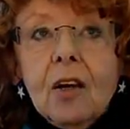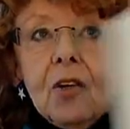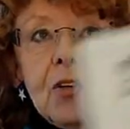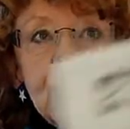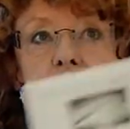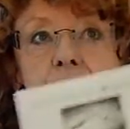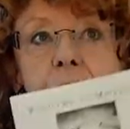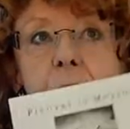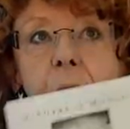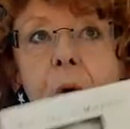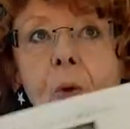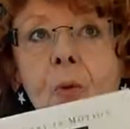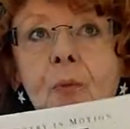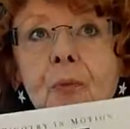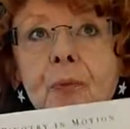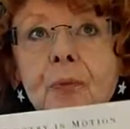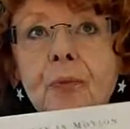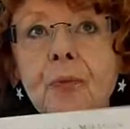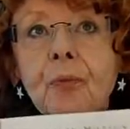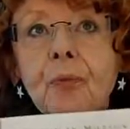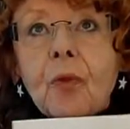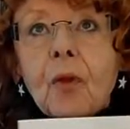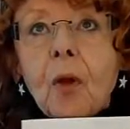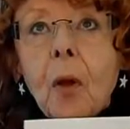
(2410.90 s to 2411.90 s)
So
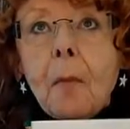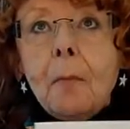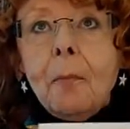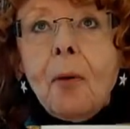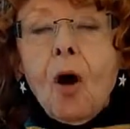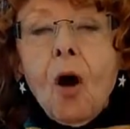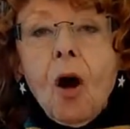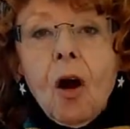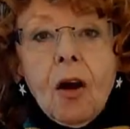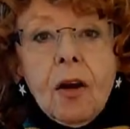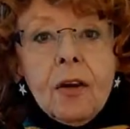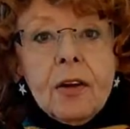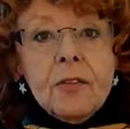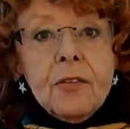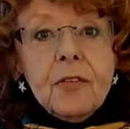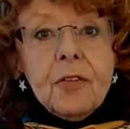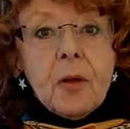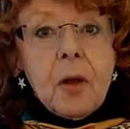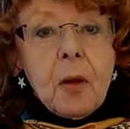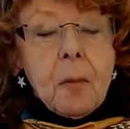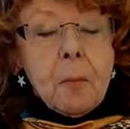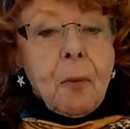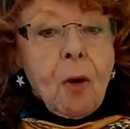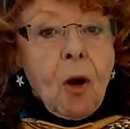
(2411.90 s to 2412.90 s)
part of
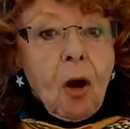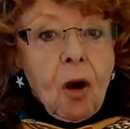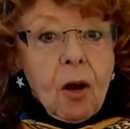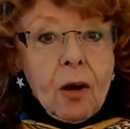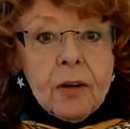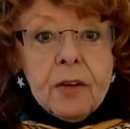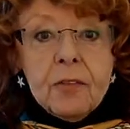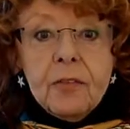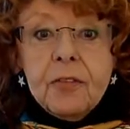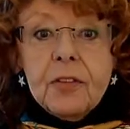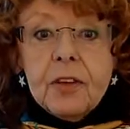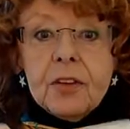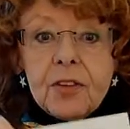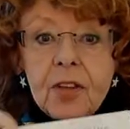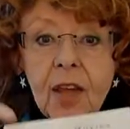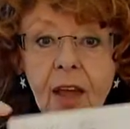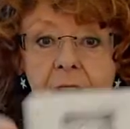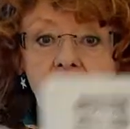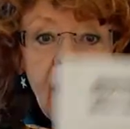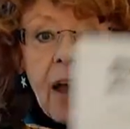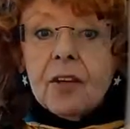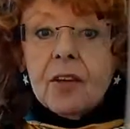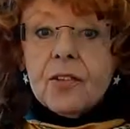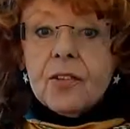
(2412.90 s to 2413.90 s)
the
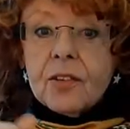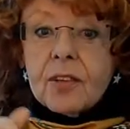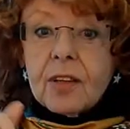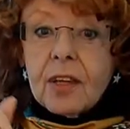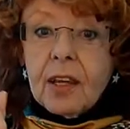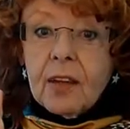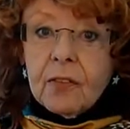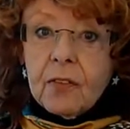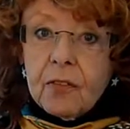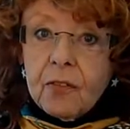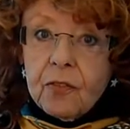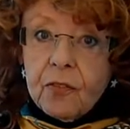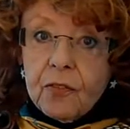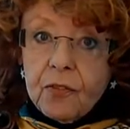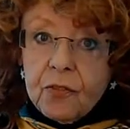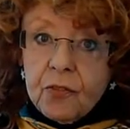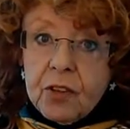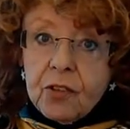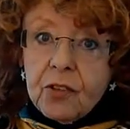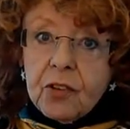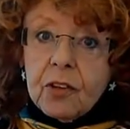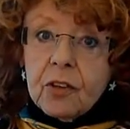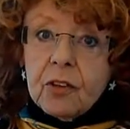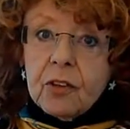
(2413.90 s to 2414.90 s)
task in the
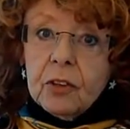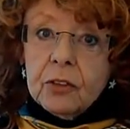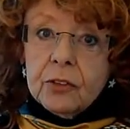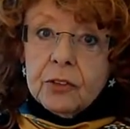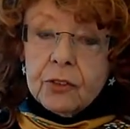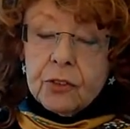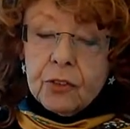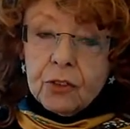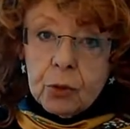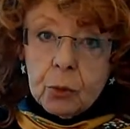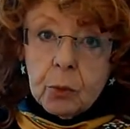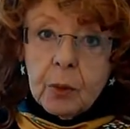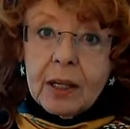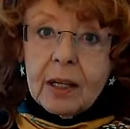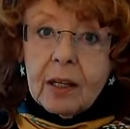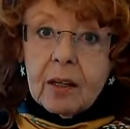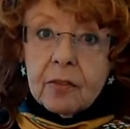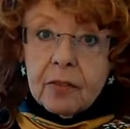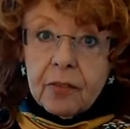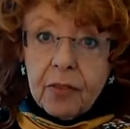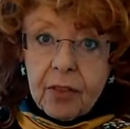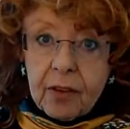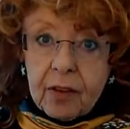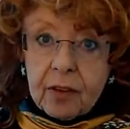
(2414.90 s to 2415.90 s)
physical doing
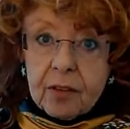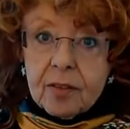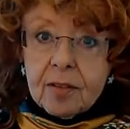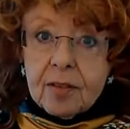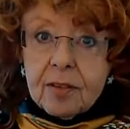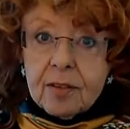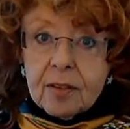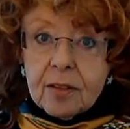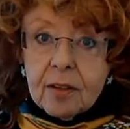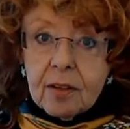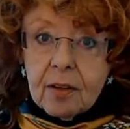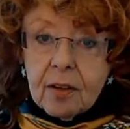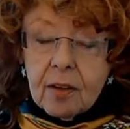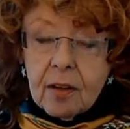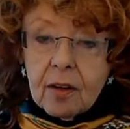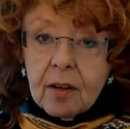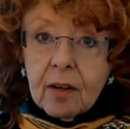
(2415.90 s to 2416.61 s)
of this